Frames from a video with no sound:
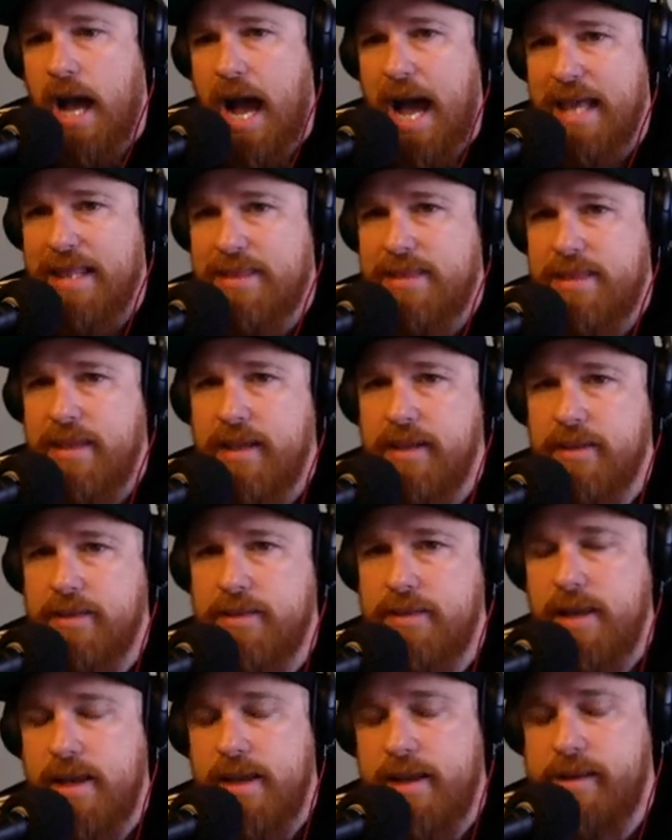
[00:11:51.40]
think
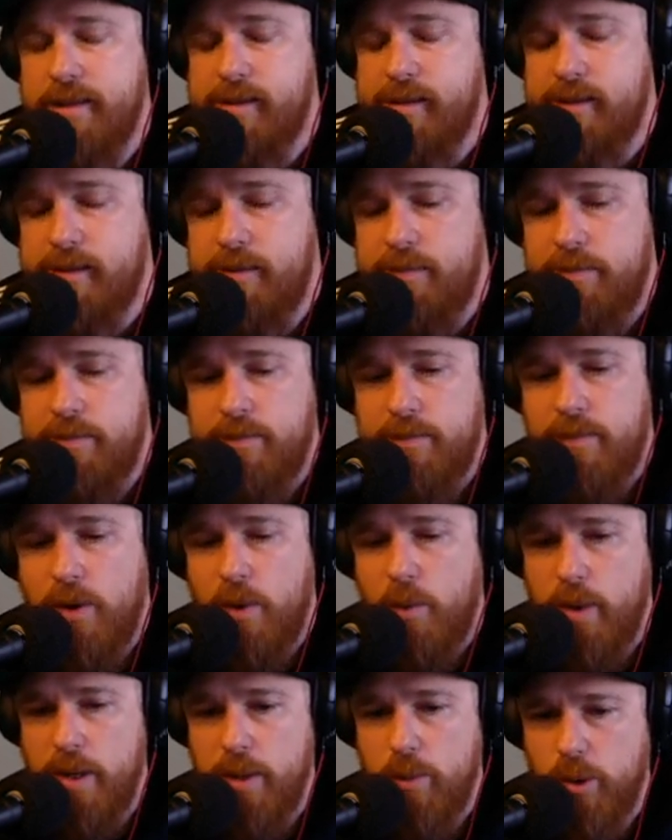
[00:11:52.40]
that
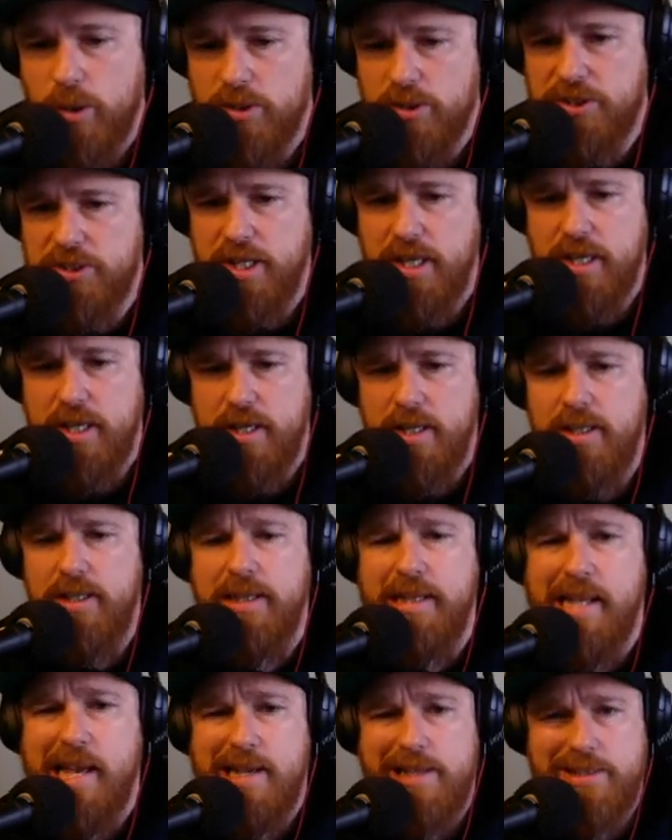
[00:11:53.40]
we will see
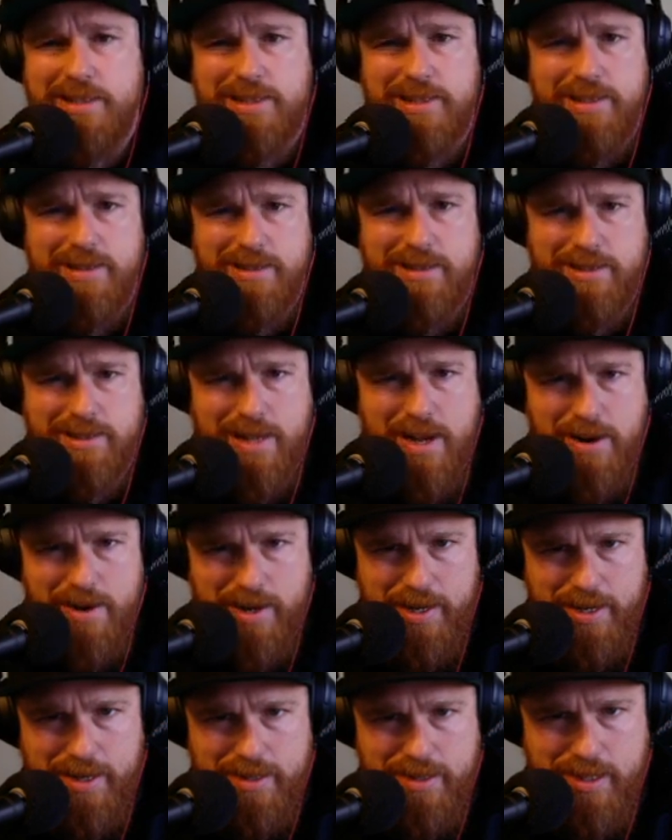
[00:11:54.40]
less
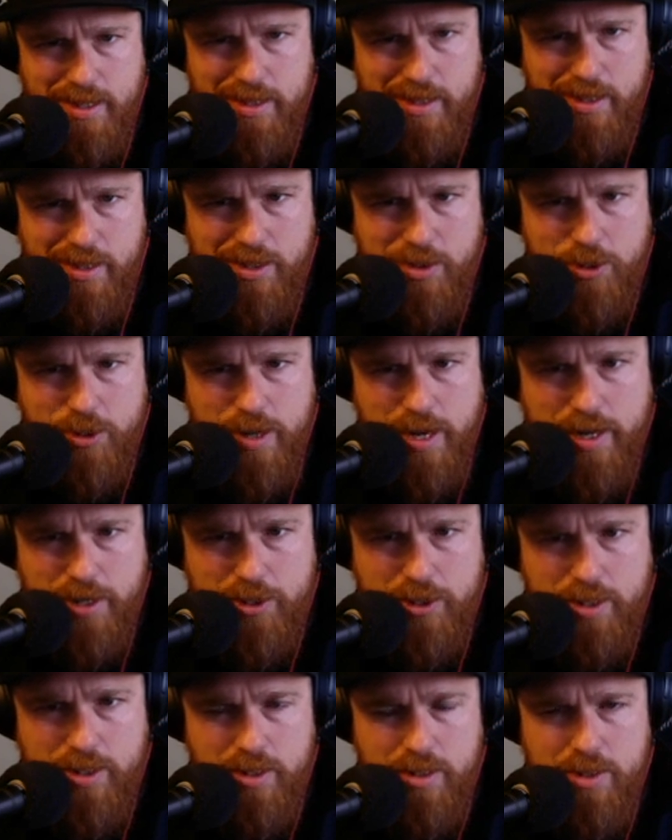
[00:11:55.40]
scariness in the
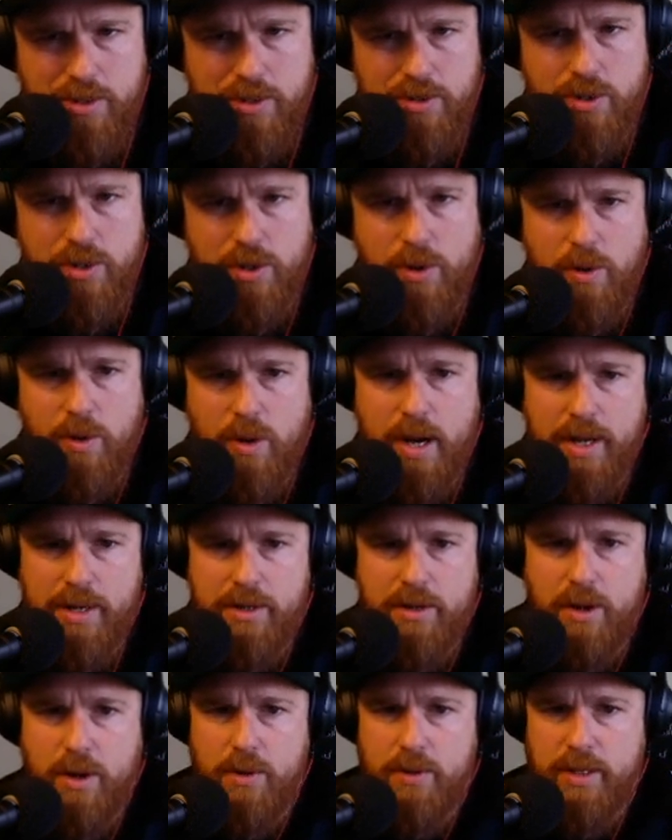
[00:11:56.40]
attraction. So I
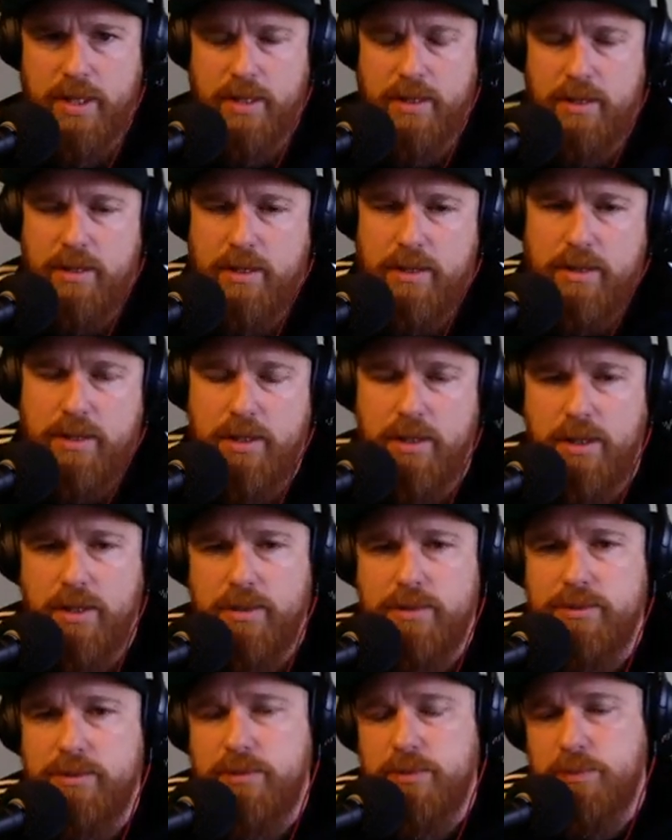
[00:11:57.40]
know that, you
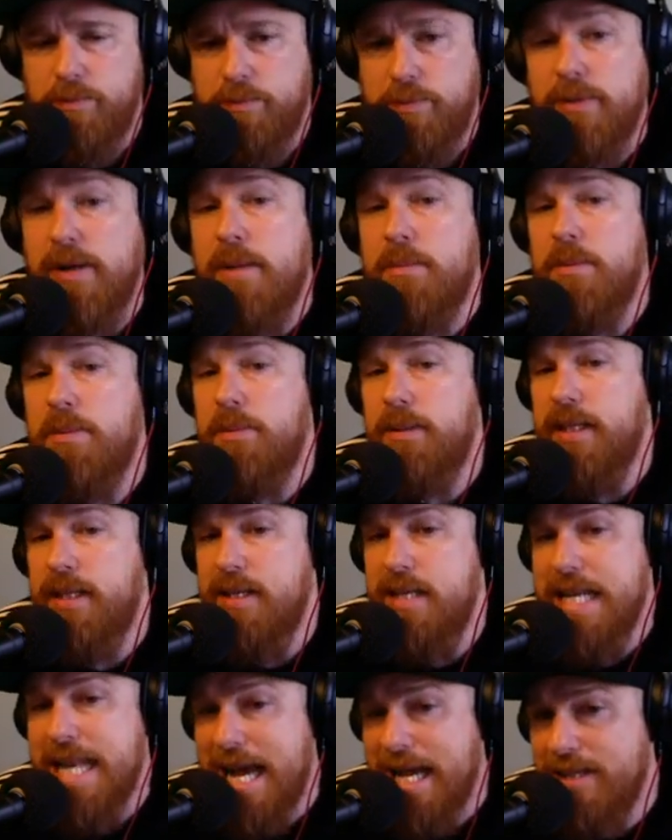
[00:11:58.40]
know, probably
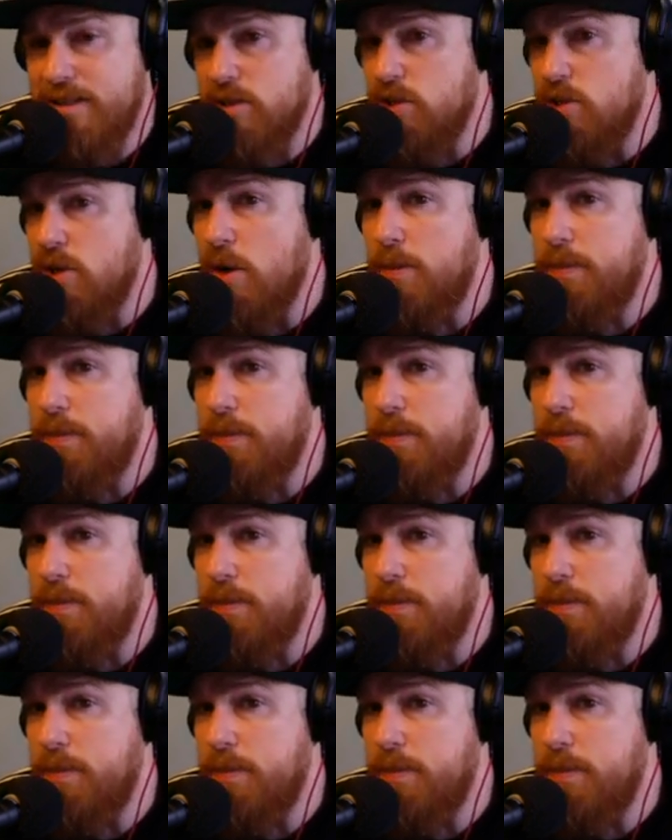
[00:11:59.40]
not so